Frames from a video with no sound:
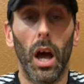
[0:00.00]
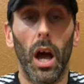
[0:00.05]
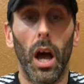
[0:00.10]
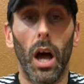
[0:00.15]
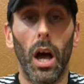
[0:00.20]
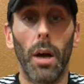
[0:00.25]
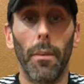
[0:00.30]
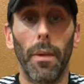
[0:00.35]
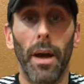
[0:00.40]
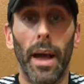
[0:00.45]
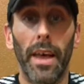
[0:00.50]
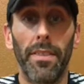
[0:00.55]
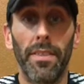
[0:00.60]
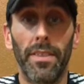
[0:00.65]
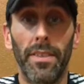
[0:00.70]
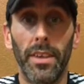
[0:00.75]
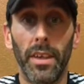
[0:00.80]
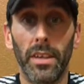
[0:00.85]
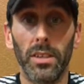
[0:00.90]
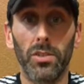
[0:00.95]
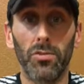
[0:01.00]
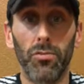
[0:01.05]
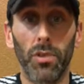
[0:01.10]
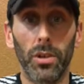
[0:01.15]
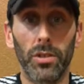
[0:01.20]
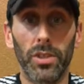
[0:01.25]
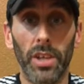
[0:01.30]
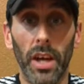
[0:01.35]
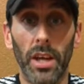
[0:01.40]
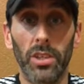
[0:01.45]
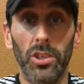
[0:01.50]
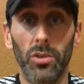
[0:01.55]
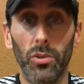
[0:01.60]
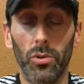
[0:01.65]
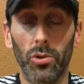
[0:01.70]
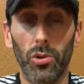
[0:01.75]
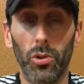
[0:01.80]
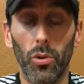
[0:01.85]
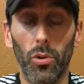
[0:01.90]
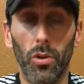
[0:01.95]
And this
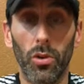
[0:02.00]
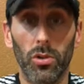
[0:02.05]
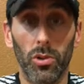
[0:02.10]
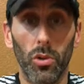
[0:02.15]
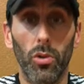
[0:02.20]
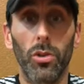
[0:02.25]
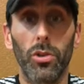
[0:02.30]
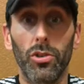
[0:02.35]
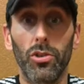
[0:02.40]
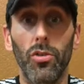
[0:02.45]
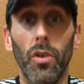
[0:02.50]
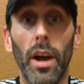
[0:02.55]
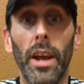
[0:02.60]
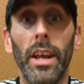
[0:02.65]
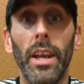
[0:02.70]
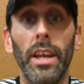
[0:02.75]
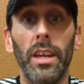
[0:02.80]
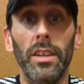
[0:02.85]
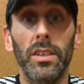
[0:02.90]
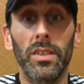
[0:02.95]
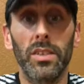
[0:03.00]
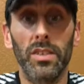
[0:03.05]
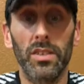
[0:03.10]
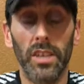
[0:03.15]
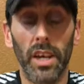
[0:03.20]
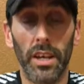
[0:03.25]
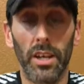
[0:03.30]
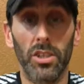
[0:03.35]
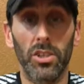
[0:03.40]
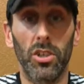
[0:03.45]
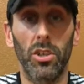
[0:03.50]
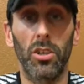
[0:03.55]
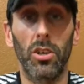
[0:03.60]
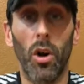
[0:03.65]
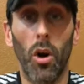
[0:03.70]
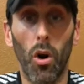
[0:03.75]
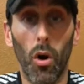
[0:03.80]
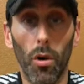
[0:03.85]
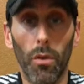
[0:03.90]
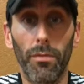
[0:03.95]
rotational torque training section
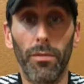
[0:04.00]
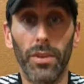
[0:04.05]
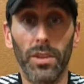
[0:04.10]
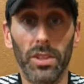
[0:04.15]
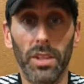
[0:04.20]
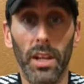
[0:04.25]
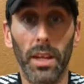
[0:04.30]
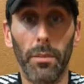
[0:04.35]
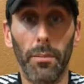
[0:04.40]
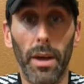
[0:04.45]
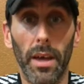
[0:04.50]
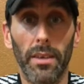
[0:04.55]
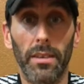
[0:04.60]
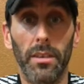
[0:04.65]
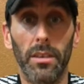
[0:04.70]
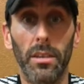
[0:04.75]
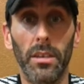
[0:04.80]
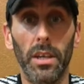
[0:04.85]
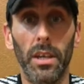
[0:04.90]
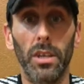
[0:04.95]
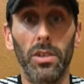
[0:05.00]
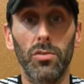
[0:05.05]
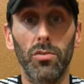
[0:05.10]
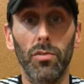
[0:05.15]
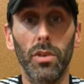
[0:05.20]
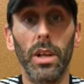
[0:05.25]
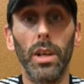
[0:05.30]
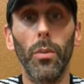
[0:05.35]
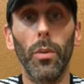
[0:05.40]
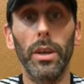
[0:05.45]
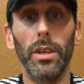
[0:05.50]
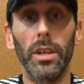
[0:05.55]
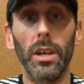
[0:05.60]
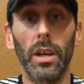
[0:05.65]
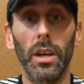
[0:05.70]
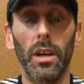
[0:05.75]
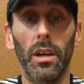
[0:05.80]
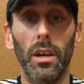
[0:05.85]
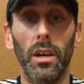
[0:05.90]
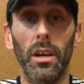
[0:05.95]
of the Sling method is really where you're
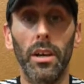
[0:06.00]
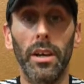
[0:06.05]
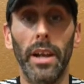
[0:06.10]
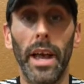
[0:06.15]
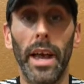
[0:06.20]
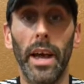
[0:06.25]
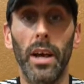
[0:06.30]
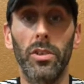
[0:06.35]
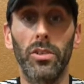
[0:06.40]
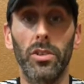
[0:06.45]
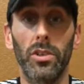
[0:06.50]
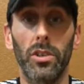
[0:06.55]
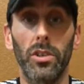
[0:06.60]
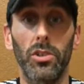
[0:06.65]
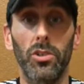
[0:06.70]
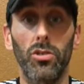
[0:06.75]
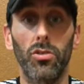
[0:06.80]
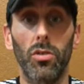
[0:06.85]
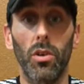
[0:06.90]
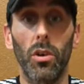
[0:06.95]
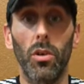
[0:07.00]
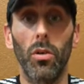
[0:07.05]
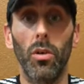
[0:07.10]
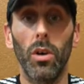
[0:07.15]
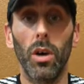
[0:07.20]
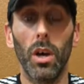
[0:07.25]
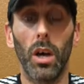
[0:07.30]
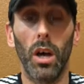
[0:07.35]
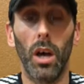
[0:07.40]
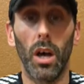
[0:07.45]
going to learn how to control